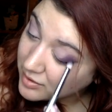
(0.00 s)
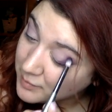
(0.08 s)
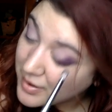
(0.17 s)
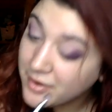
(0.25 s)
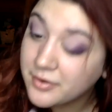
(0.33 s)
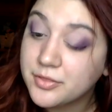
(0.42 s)
to
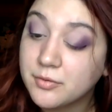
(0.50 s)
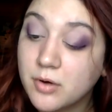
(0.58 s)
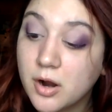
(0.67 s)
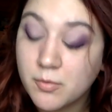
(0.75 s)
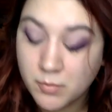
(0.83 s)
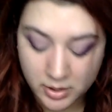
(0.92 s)
buy her the
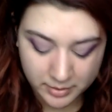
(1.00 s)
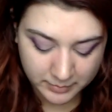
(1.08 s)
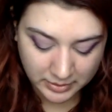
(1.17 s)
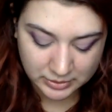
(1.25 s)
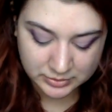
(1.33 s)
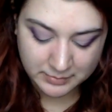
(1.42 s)
wrong one
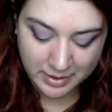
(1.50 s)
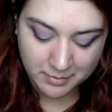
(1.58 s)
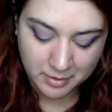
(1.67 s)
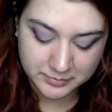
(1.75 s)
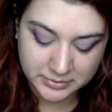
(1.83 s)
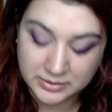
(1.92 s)
because my
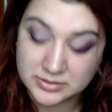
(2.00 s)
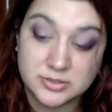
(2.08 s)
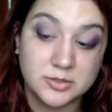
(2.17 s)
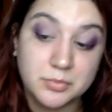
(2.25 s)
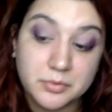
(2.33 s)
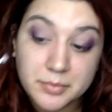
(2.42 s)
mom's like
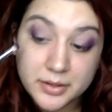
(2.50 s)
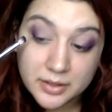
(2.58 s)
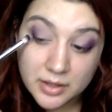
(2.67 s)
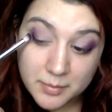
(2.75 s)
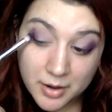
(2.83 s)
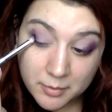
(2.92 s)
super picky
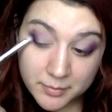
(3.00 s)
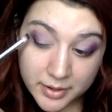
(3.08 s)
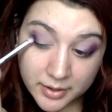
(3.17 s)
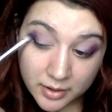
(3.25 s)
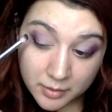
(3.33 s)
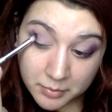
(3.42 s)
about
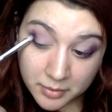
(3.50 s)
makeup.